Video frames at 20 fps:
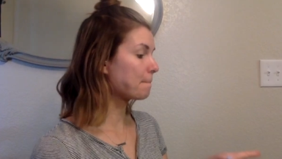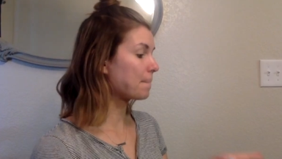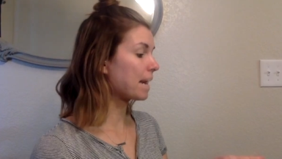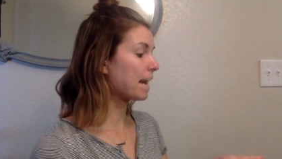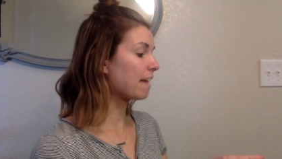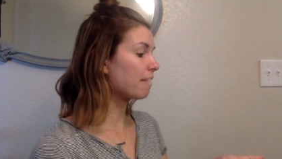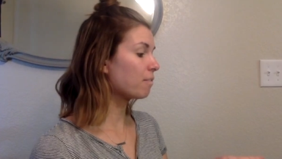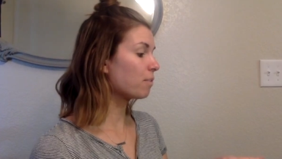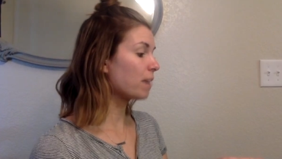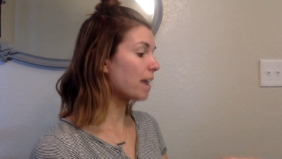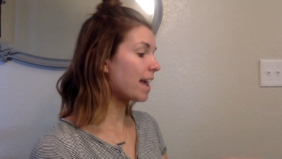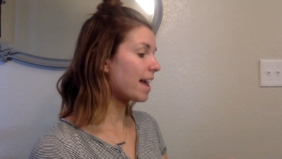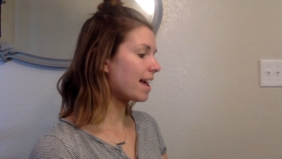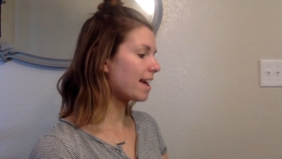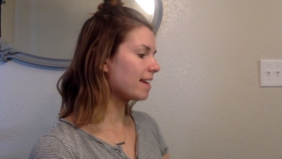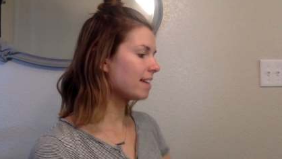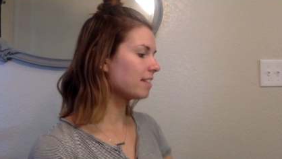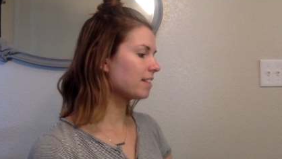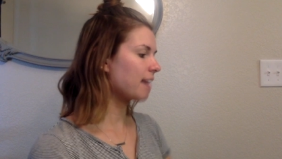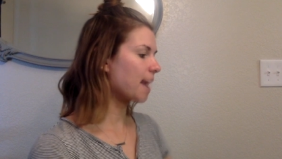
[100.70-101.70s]
But I've
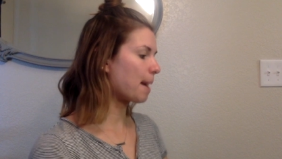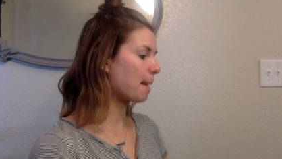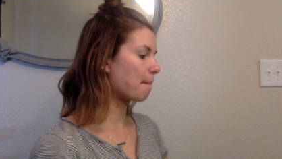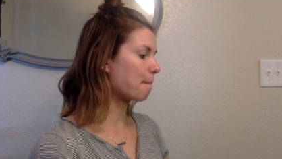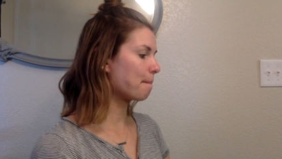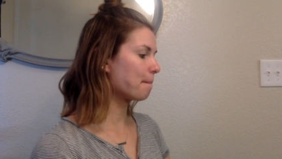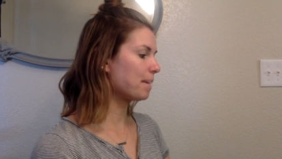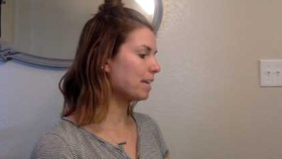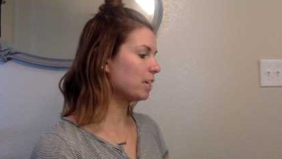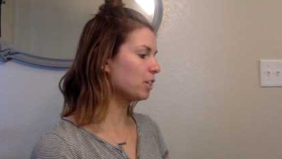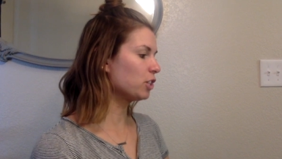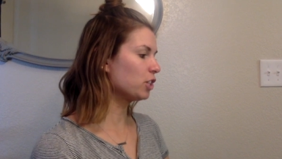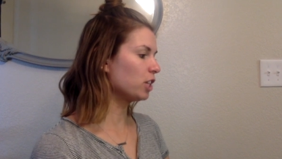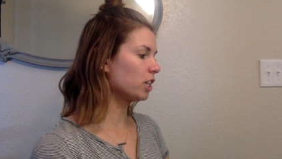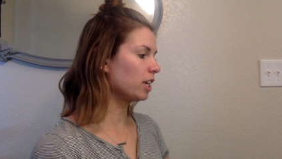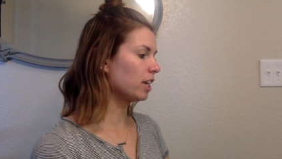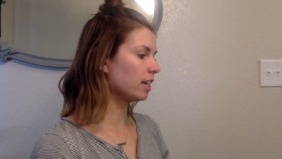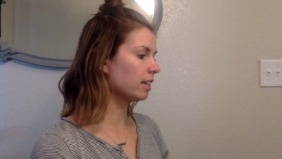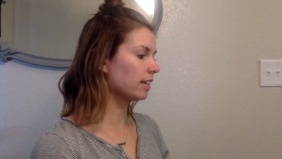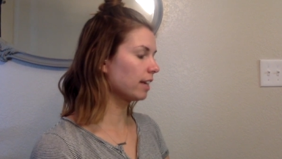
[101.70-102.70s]
read that
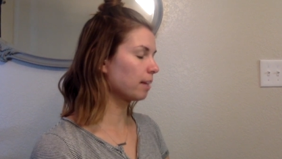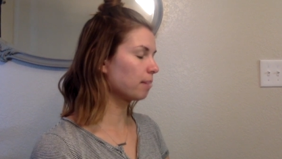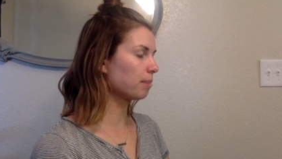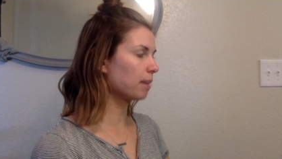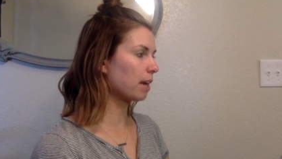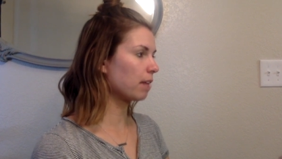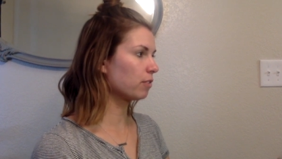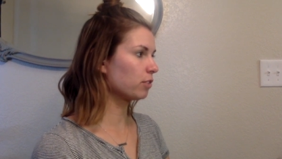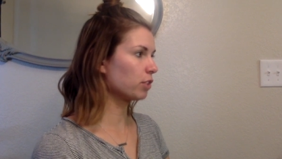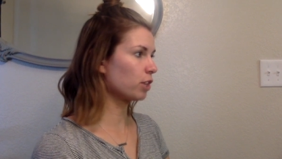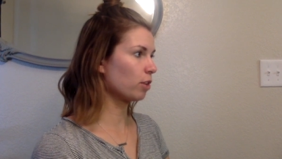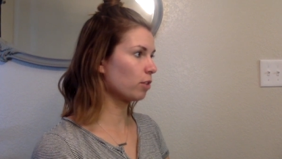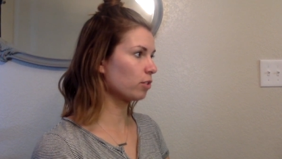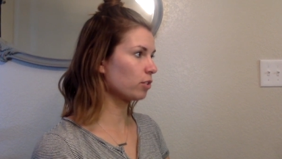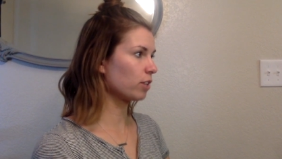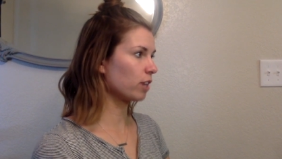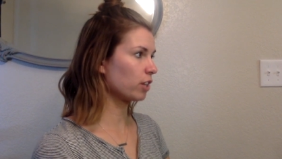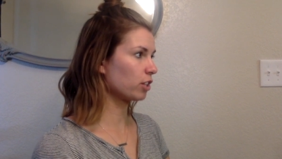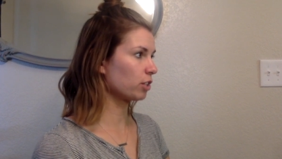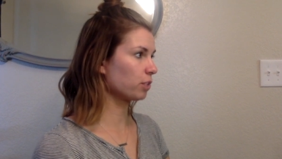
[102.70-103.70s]
peachy and like brown
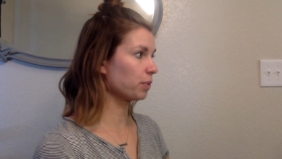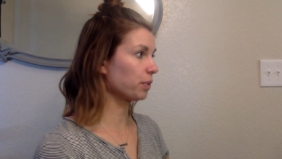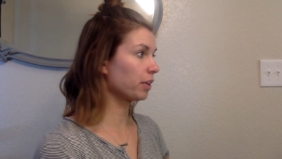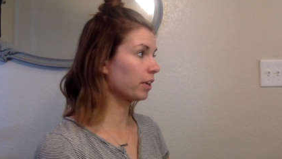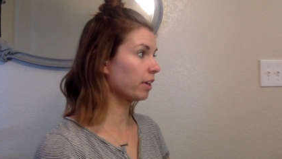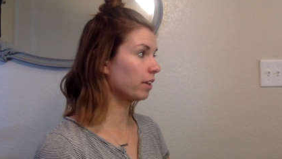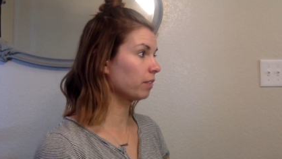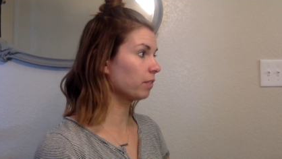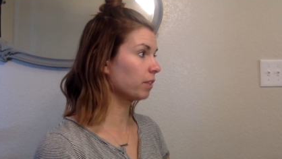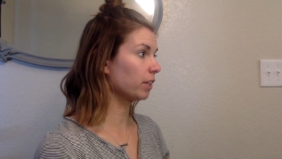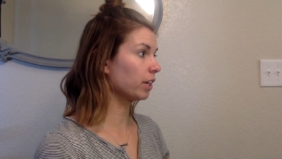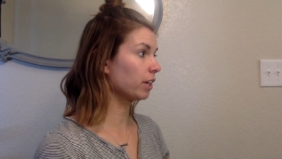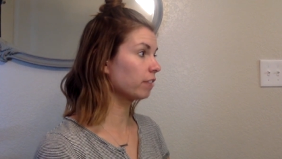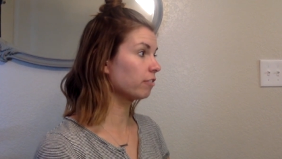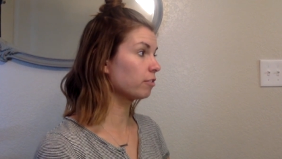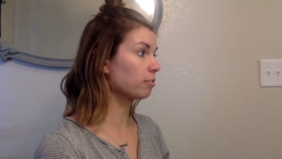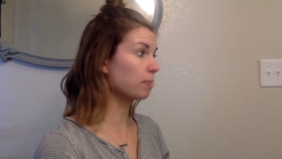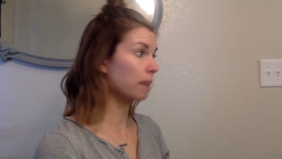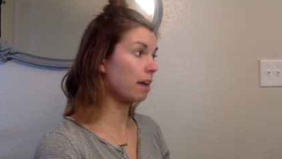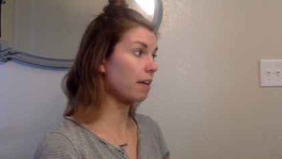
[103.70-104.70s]
tones are actually really good, really good
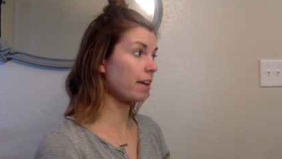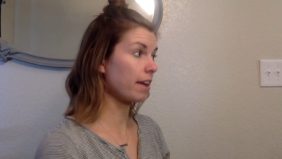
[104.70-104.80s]
for brown